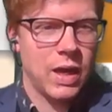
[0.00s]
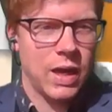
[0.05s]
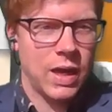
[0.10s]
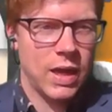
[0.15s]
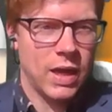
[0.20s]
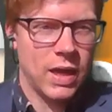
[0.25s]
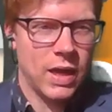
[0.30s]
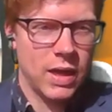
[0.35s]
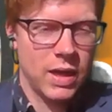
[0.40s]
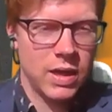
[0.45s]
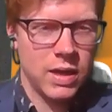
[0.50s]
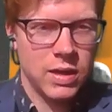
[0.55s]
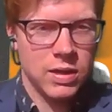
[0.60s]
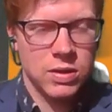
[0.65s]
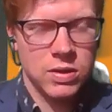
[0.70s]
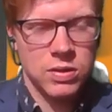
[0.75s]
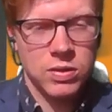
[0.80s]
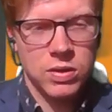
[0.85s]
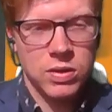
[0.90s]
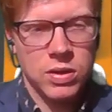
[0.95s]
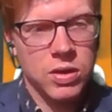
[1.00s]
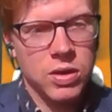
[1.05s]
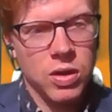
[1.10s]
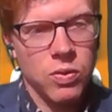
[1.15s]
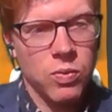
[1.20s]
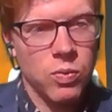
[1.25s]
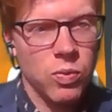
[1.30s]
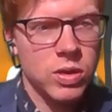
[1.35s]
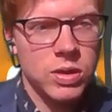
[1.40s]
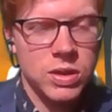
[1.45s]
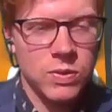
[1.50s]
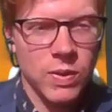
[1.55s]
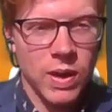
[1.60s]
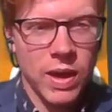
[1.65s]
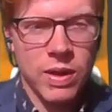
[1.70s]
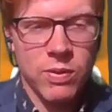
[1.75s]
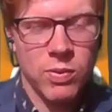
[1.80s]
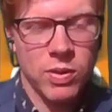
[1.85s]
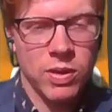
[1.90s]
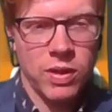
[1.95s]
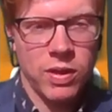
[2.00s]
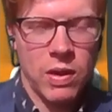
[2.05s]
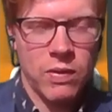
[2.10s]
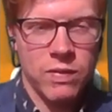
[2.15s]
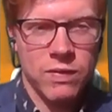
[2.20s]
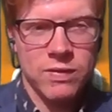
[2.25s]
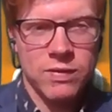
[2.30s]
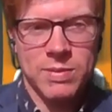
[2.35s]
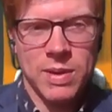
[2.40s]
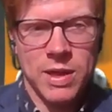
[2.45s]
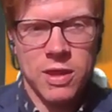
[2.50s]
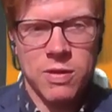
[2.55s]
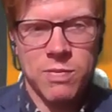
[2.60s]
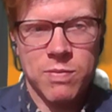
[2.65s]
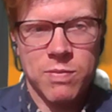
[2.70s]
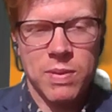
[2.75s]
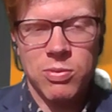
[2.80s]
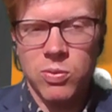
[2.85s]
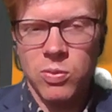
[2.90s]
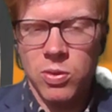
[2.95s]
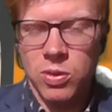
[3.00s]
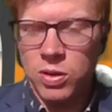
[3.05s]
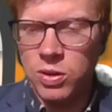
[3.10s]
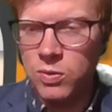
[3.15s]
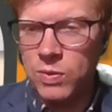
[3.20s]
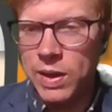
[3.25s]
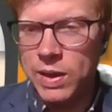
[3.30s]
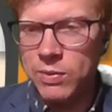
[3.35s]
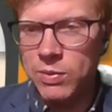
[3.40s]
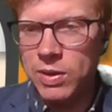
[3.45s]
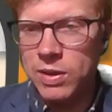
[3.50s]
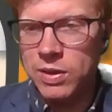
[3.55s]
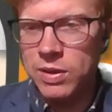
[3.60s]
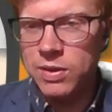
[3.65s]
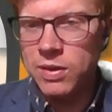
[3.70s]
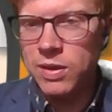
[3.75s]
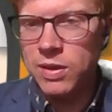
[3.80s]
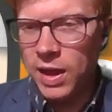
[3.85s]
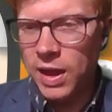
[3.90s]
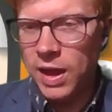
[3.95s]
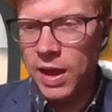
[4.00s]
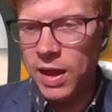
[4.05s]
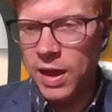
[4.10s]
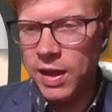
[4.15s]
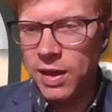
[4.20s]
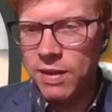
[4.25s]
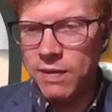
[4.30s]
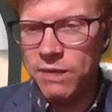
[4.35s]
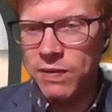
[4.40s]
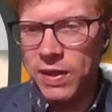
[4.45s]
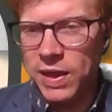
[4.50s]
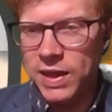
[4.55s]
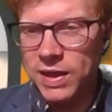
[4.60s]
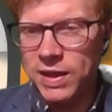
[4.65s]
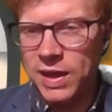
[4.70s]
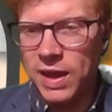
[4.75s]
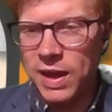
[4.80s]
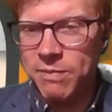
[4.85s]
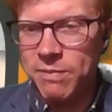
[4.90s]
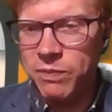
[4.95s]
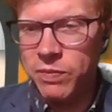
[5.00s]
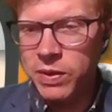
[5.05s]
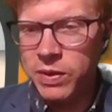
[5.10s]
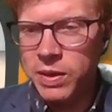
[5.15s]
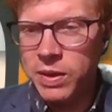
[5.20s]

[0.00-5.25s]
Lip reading: walked away with however much people walk away with in that game.